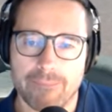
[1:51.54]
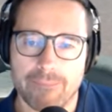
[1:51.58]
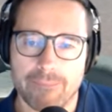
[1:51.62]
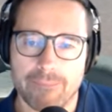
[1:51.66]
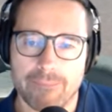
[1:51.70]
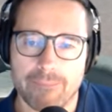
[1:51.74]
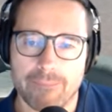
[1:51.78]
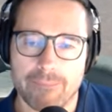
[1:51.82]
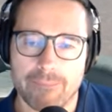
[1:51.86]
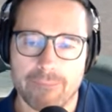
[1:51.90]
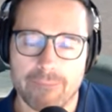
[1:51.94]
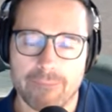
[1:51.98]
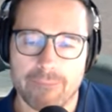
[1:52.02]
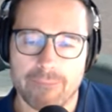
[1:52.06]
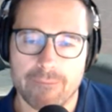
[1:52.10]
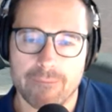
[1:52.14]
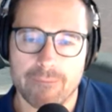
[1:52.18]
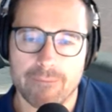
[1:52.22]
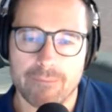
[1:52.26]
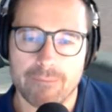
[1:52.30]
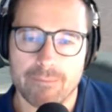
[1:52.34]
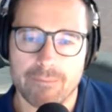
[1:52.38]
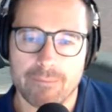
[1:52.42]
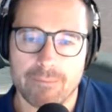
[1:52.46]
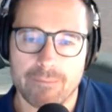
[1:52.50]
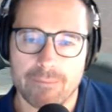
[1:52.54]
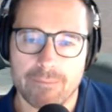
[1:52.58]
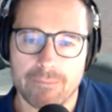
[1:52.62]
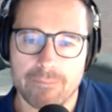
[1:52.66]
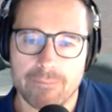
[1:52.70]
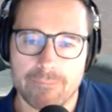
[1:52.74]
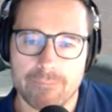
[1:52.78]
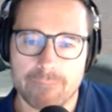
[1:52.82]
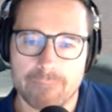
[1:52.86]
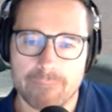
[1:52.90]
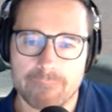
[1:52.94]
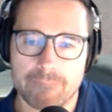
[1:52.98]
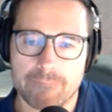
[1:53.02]

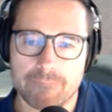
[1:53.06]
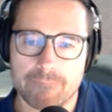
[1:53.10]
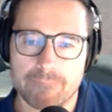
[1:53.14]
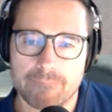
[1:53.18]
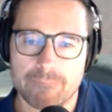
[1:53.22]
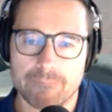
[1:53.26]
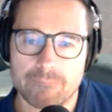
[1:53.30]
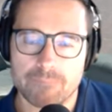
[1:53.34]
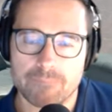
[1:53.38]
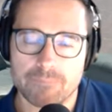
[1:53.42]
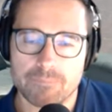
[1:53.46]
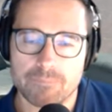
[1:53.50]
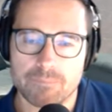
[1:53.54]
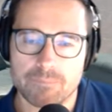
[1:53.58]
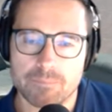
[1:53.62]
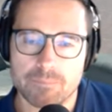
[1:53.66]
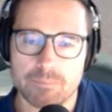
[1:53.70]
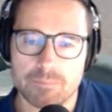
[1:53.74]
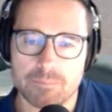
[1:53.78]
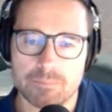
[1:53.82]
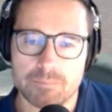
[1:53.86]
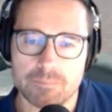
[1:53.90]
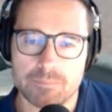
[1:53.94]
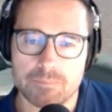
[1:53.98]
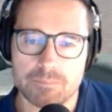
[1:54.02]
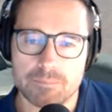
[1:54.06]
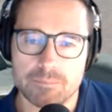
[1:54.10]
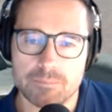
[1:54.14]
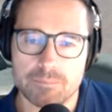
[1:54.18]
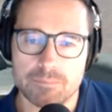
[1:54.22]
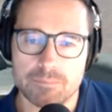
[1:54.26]
(silent)